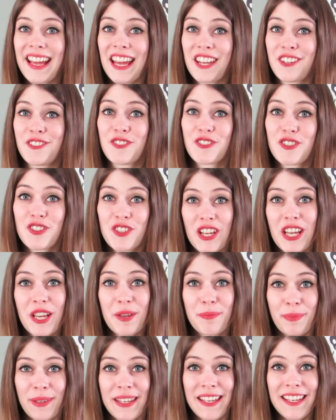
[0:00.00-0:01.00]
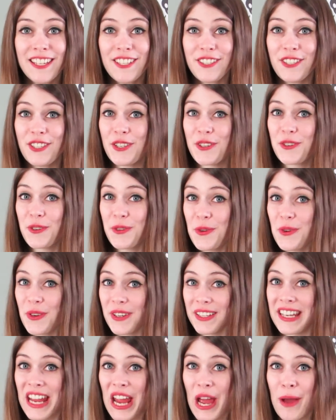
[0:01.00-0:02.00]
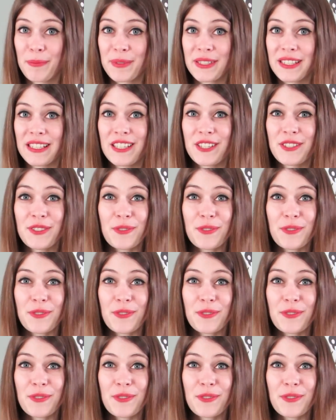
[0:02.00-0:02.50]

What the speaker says: Again, chickpea, die Kükenerbse,